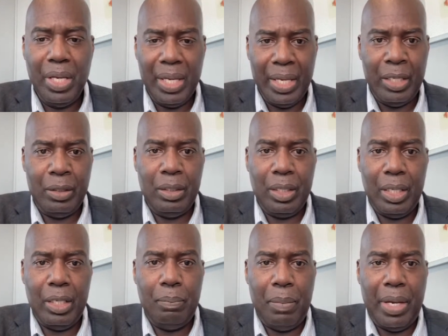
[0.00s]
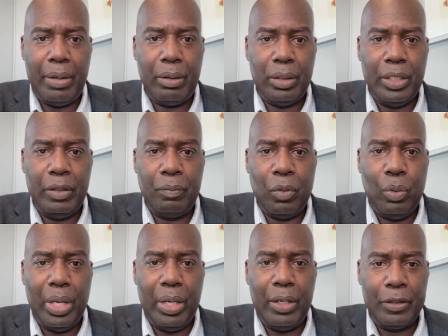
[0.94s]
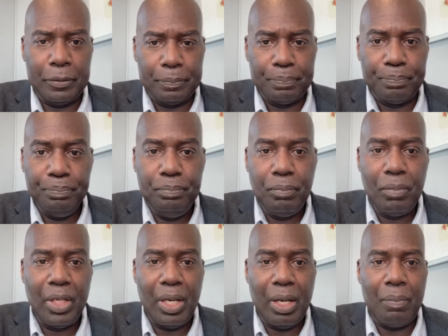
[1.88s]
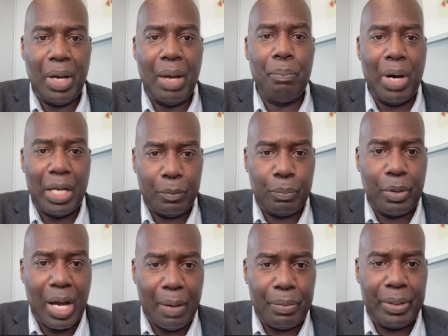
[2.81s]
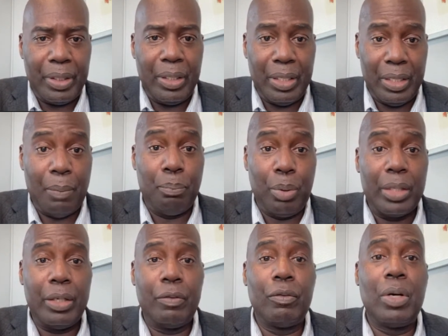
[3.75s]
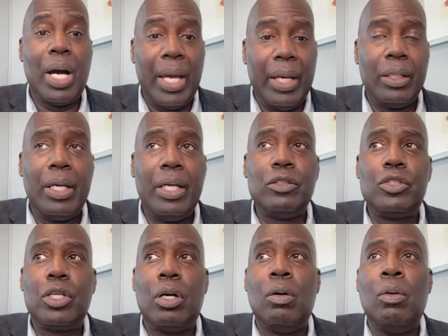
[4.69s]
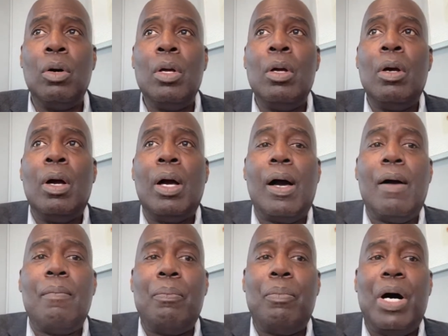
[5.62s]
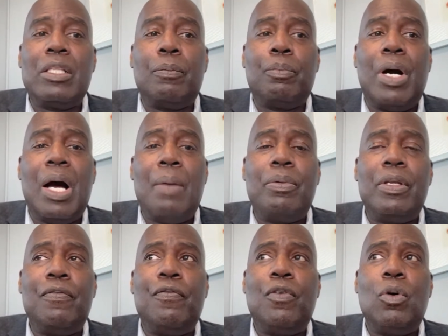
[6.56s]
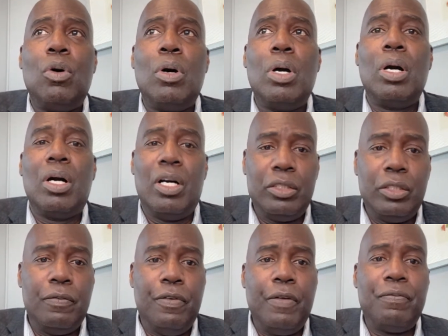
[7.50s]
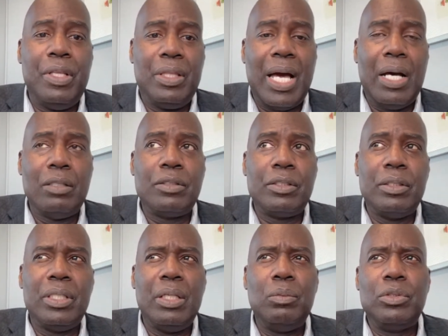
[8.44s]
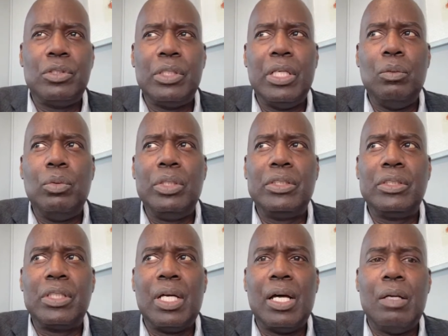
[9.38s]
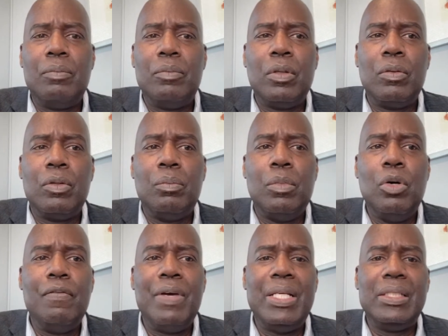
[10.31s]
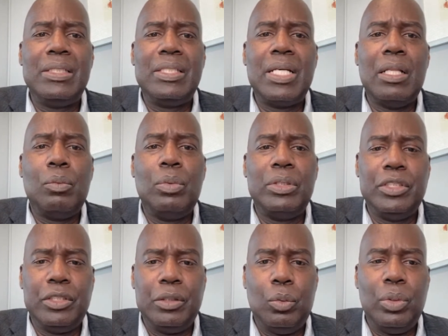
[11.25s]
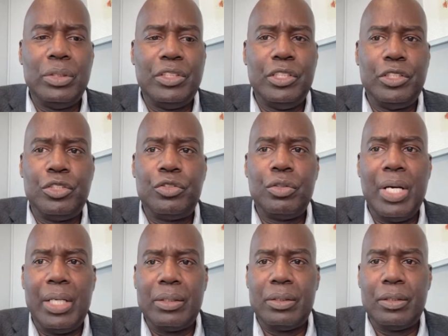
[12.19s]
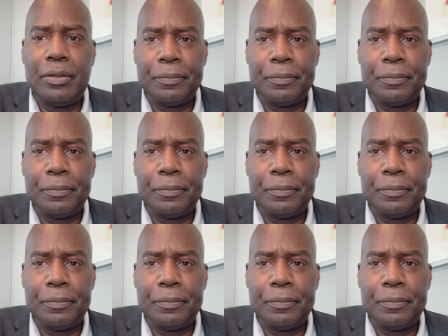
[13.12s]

in Maryland where I bought the property and I bought it right. And so I bought the property for $150,000. It was the motivated seller was distressed.